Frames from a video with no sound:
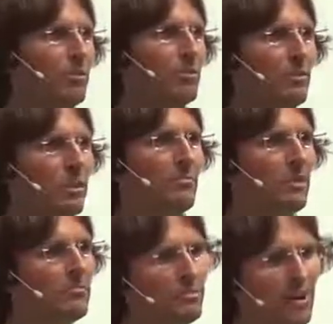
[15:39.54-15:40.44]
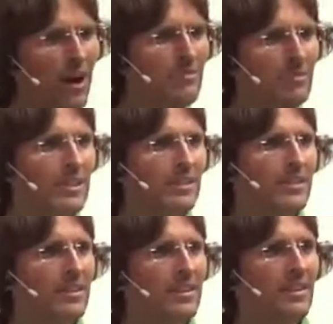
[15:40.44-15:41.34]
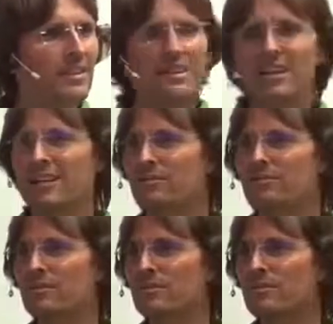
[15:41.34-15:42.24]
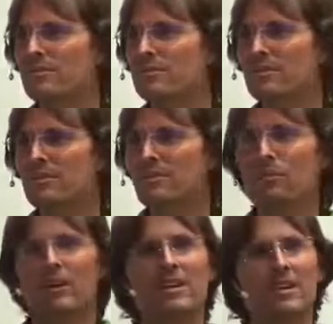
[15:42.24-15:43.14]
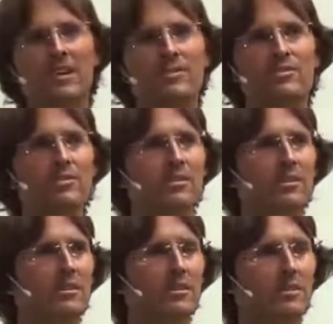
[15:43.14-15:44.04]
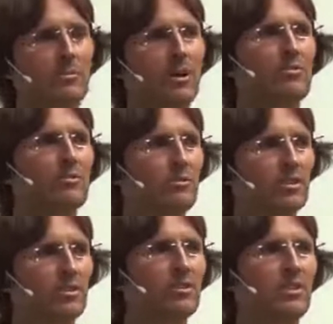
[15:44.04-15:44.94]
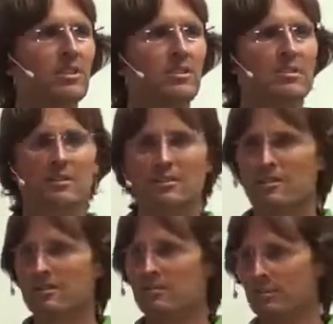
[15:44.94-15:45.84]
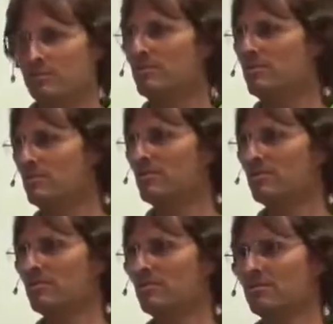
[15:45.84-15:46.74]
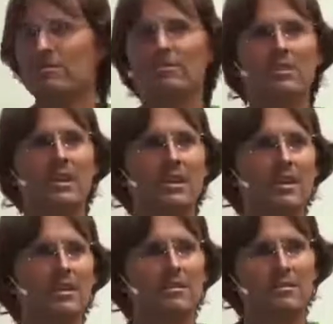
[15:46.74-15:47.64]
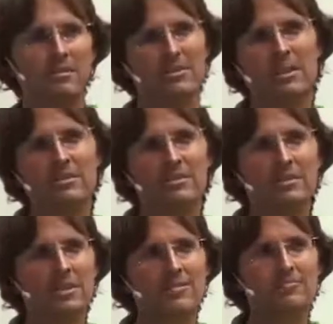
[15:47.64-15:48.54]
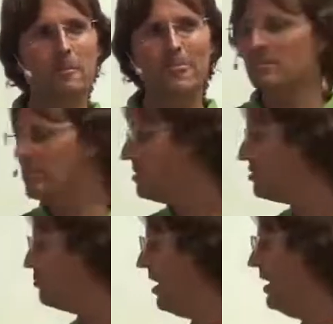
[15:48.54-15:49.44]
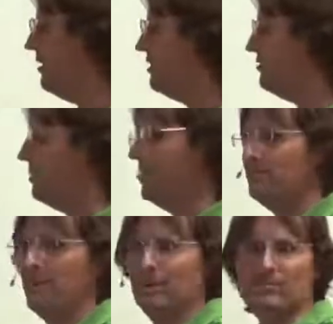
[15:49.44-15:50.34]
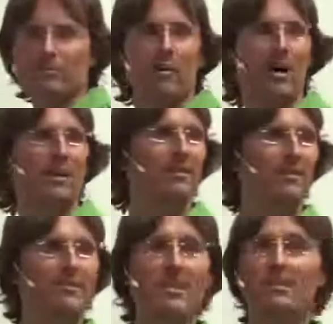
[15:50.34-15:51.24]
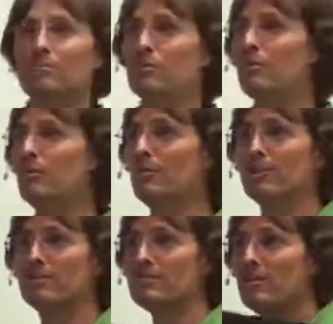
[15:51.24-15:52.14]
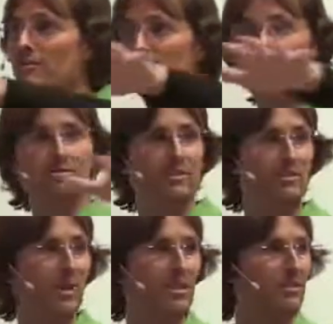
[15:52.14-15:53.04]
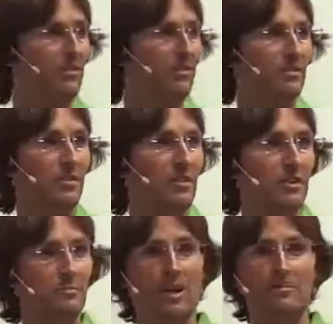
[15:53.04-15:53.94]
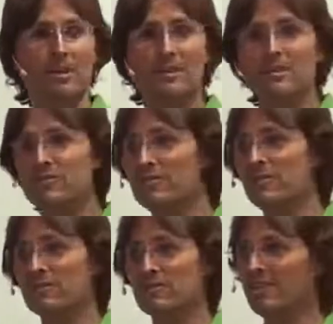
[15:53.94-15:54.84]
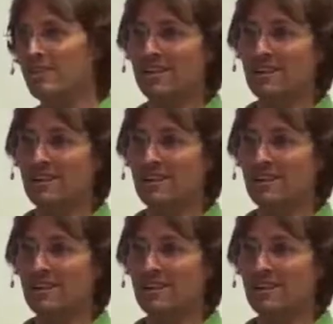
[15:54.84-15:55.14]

but you put him in private and he will do what his emotional conditioning will do. Does that make sense? So this is why a lot of pedophiles that might seem normal in social situations, you know, there might be the church